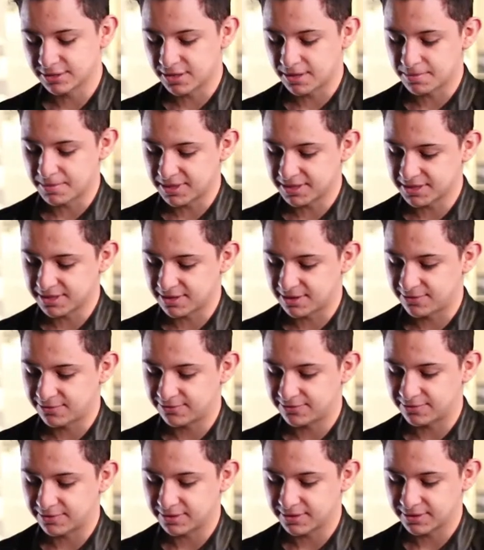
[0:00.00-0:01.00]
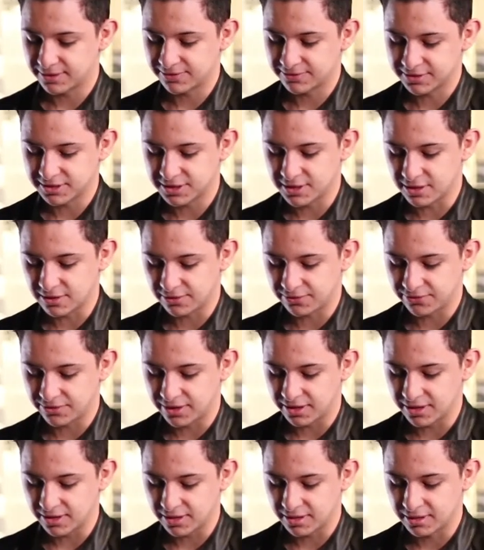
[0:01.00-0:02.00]
taught myself
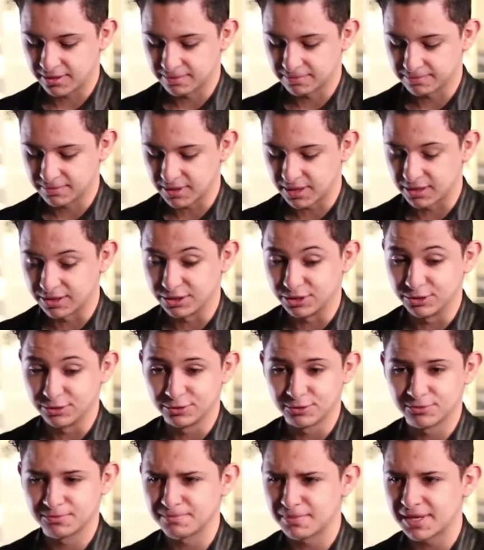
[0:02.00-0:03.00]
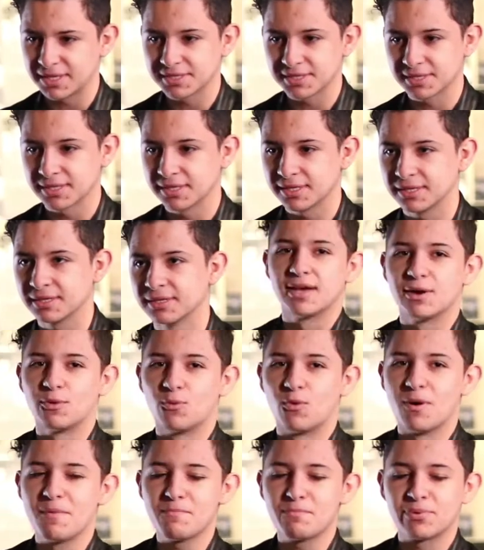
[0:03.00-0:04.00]
photography on YouTube, basically. And
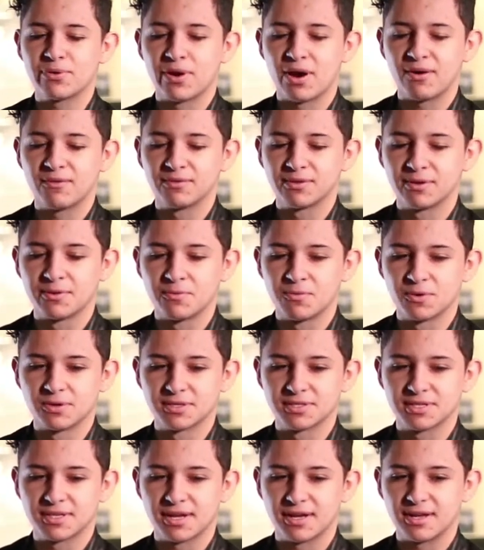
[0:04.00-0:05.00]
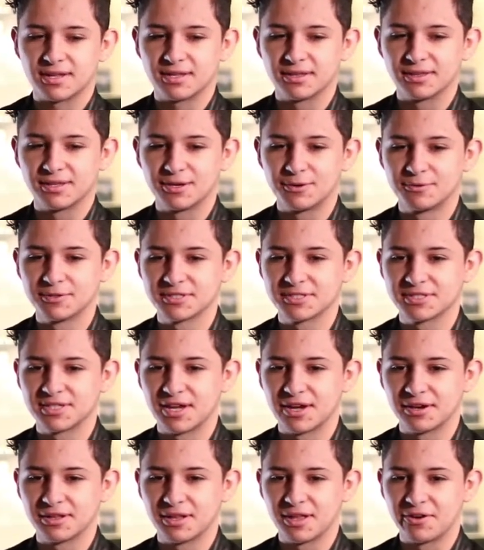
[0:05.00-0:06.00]
one problem was that there was
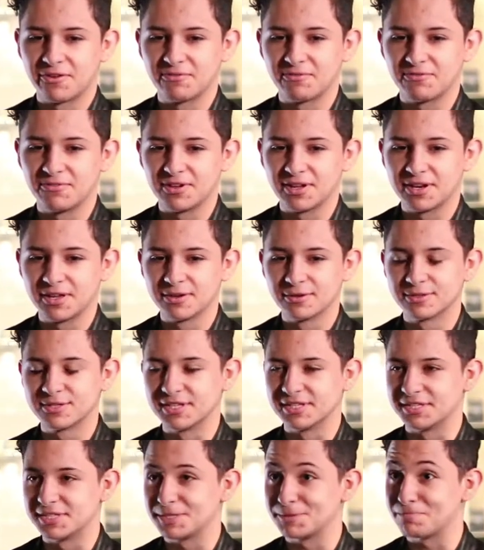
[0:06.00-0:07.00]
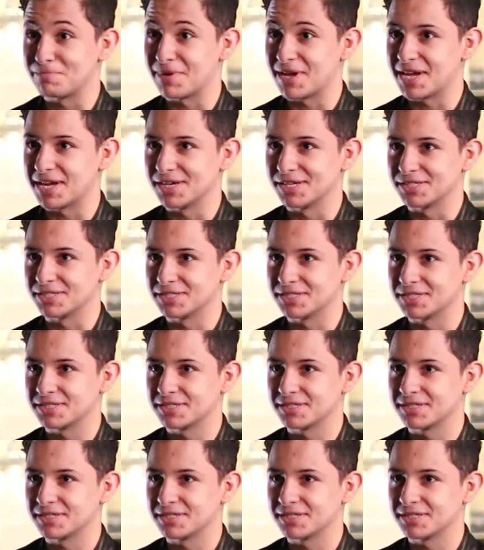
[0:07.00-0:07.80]
not a lot of videos in Spanish.